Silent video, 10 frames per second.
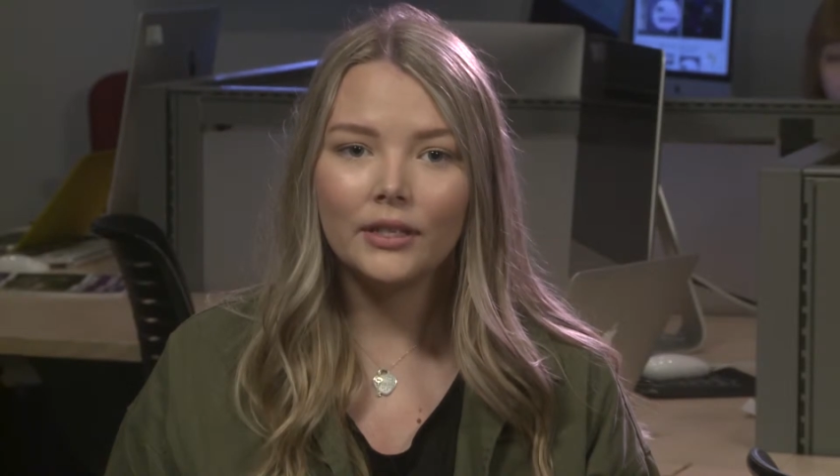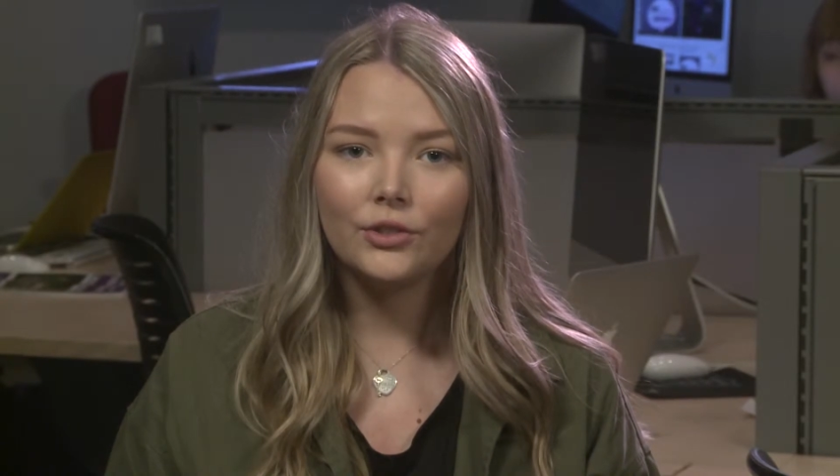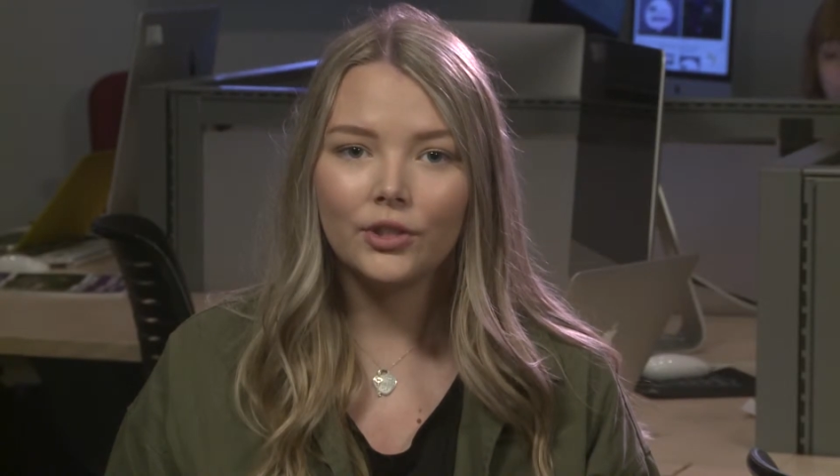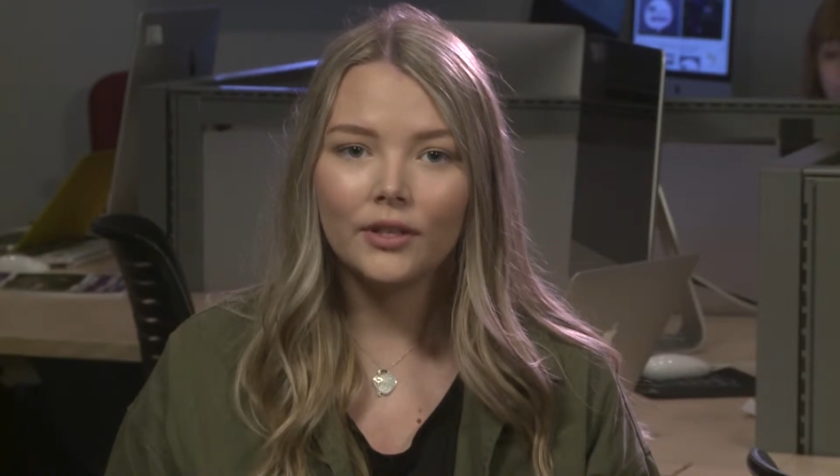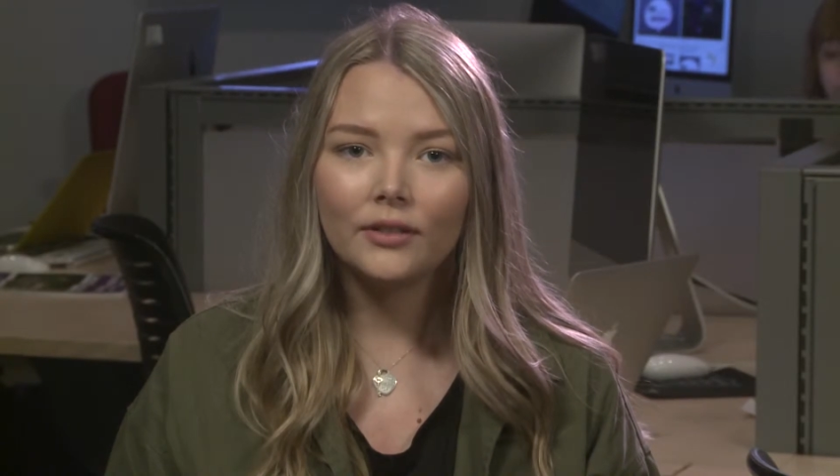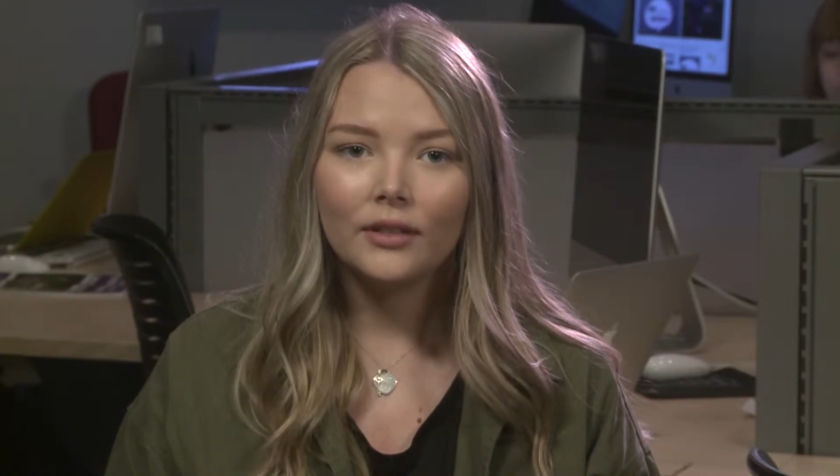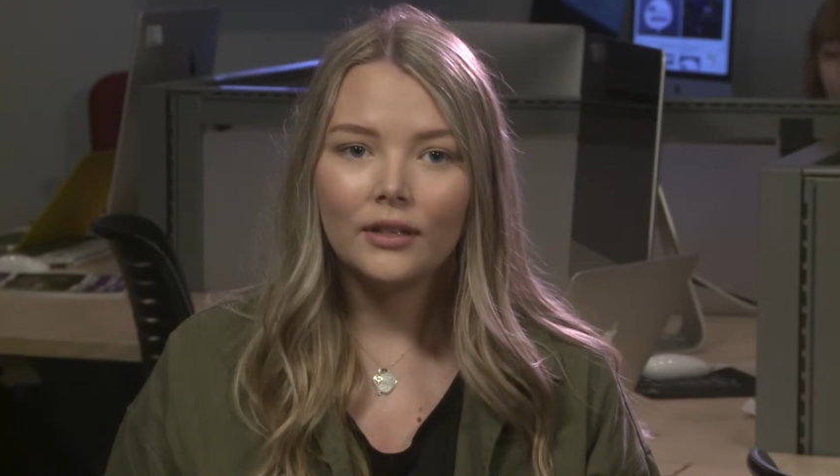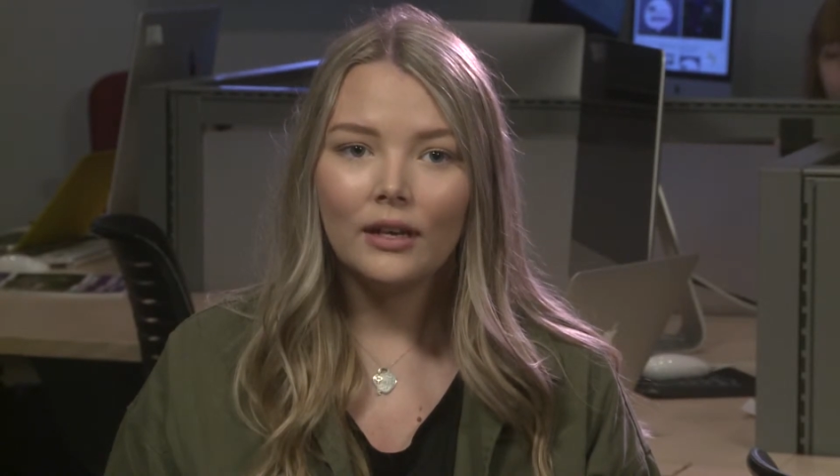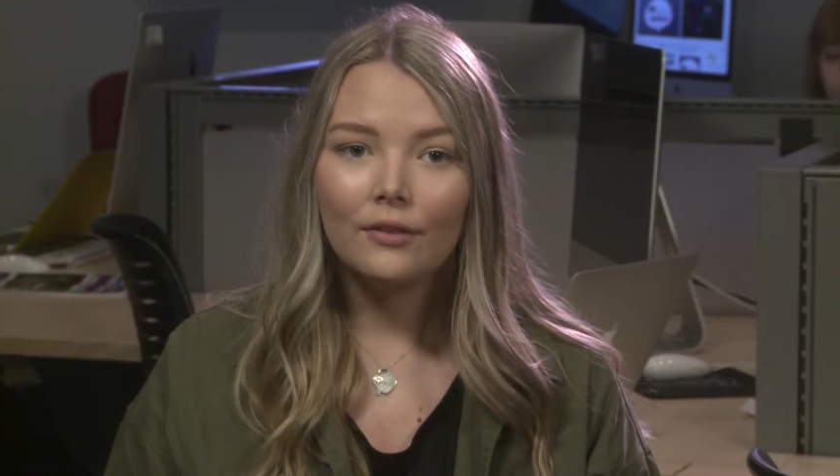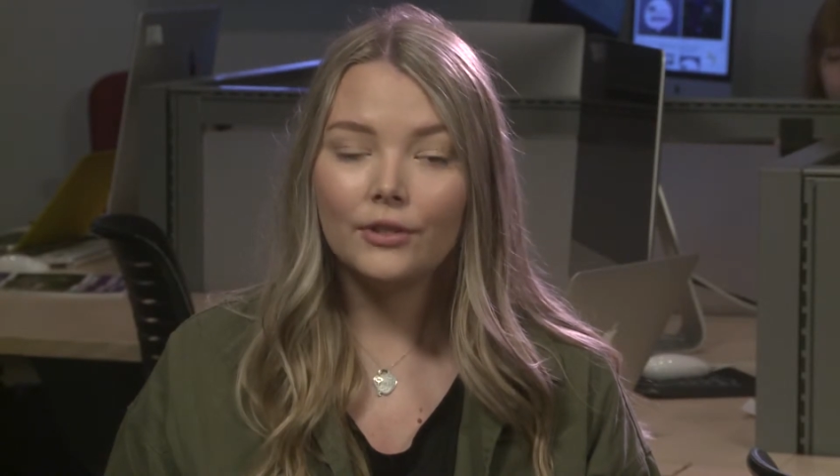injured,
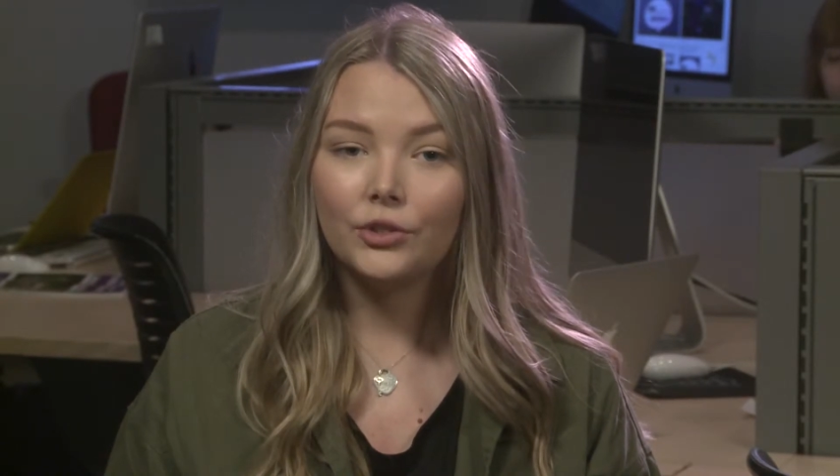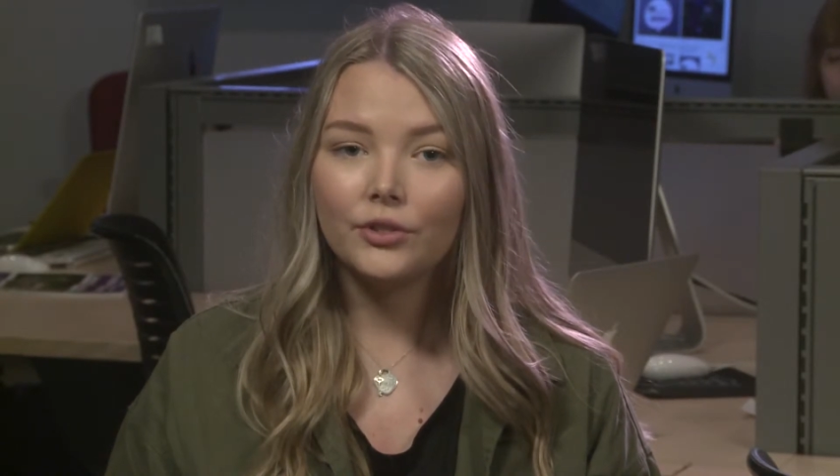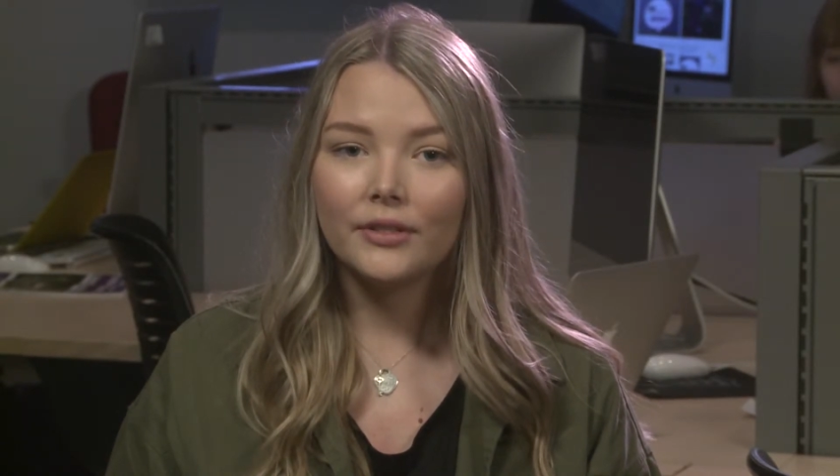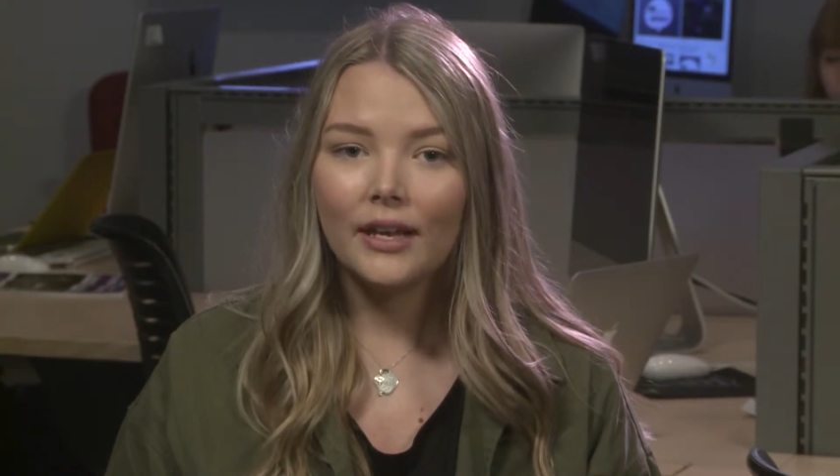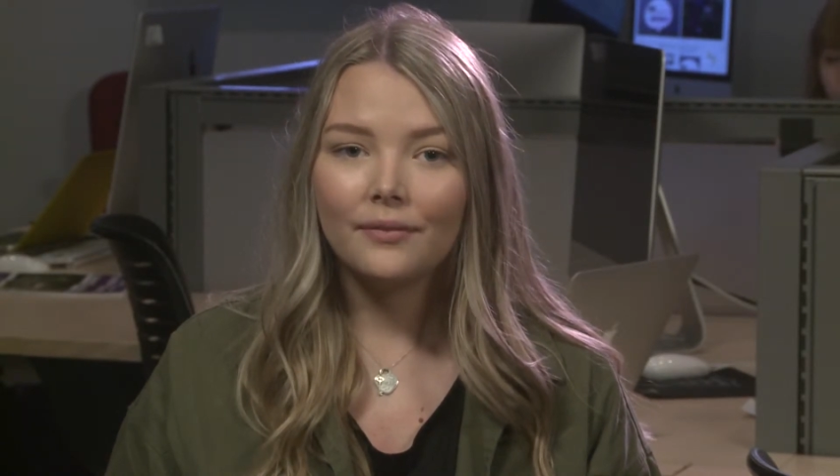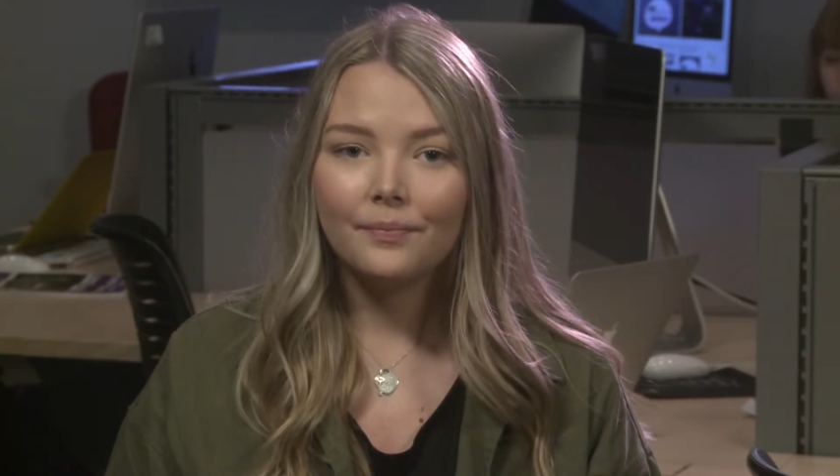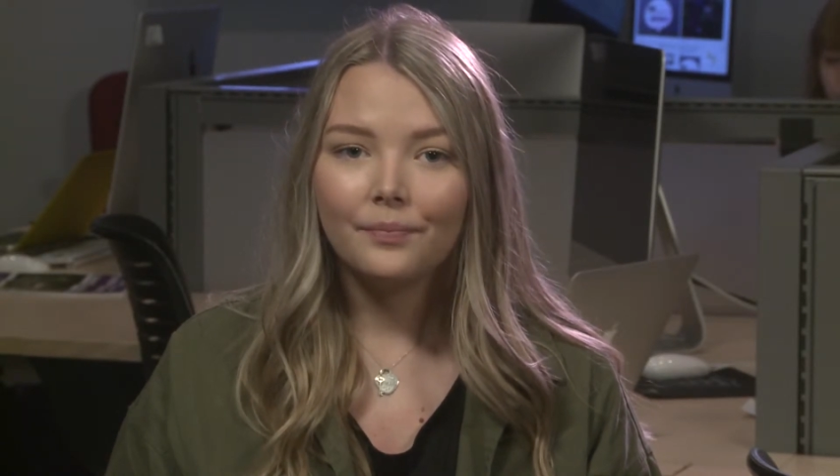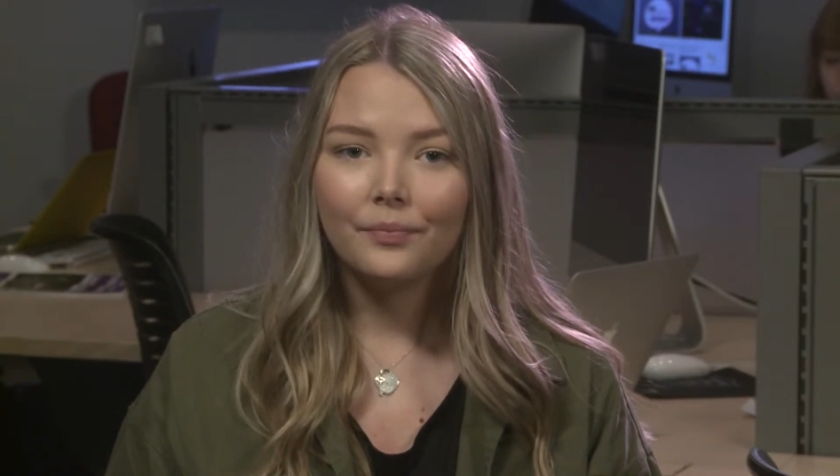officials said.